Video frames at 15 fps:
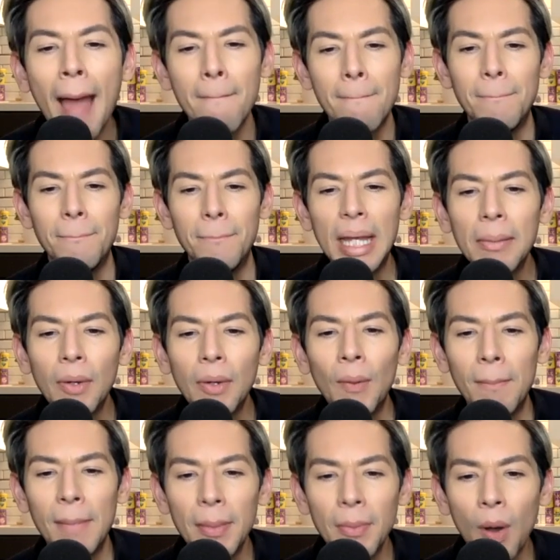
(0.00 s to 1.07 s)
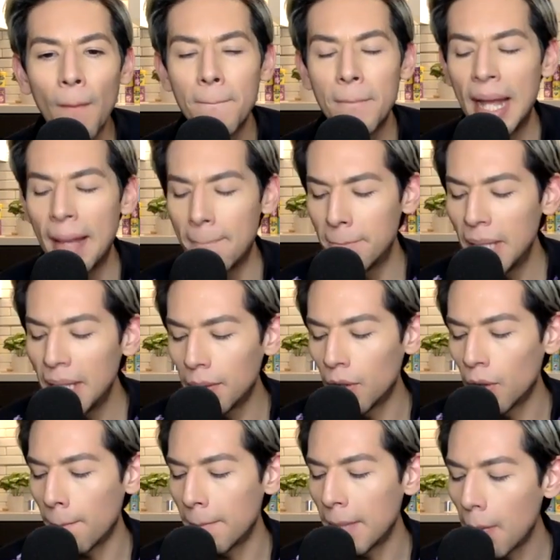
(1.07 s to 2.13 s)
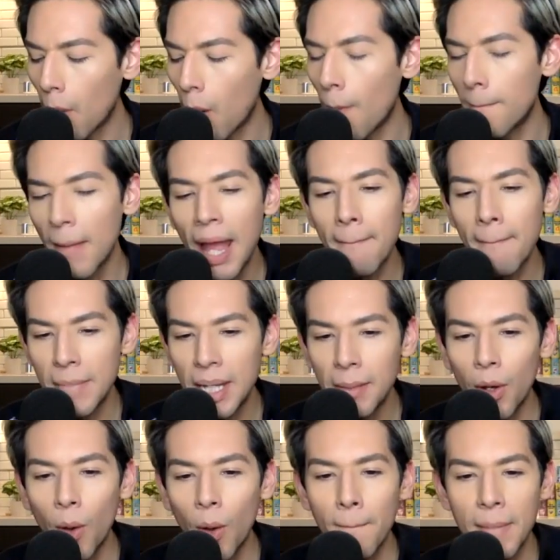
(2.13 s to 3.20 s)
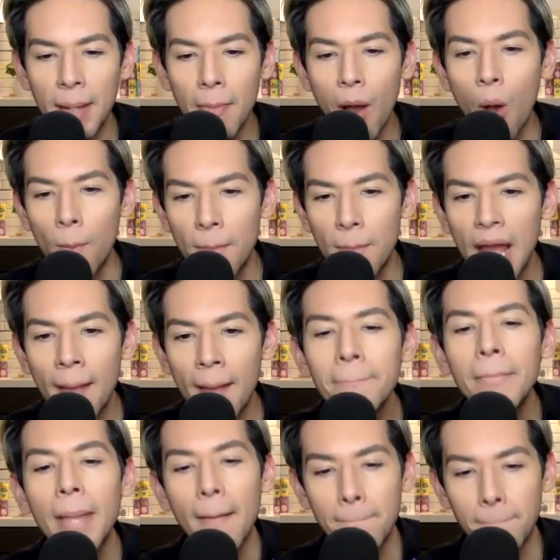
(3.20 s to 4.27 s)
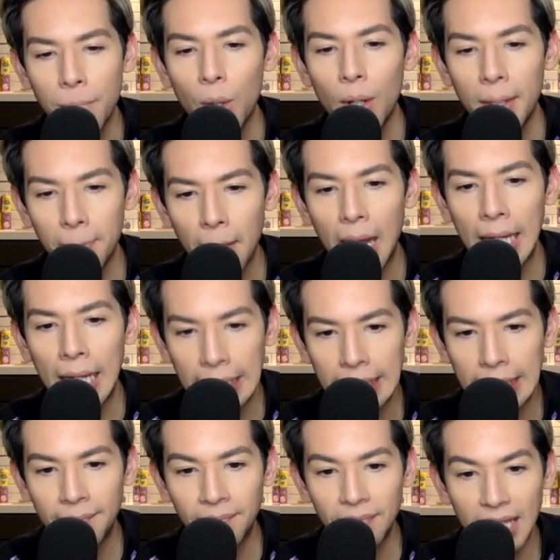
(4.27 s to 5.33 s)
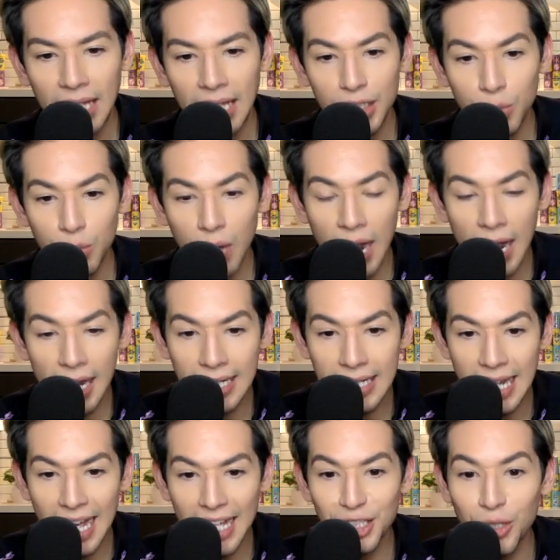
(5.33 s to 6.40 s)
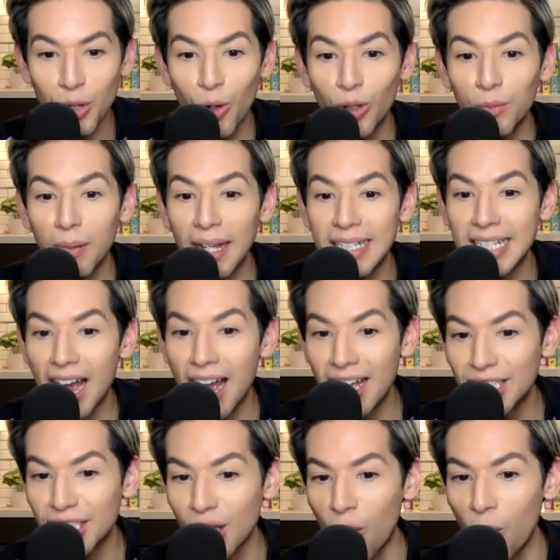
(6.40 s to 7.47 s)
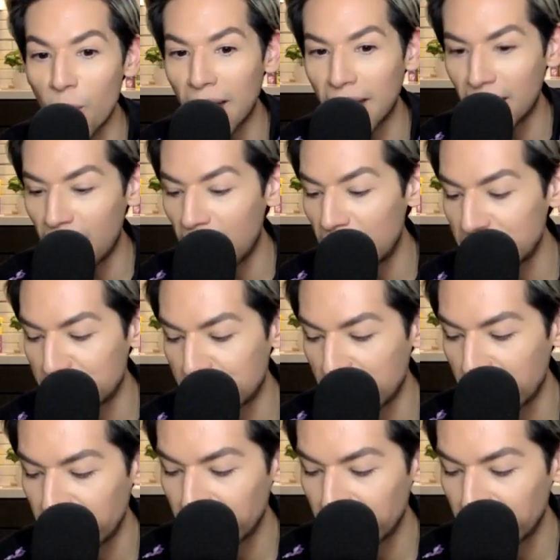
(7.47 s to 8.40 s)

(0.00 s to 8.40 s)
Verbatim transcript: Bebo, bebo, bet, bebo, bebo, bet, bebo, bebo, bet boy Mahi. That's right, as told by tons. Oh my gosh.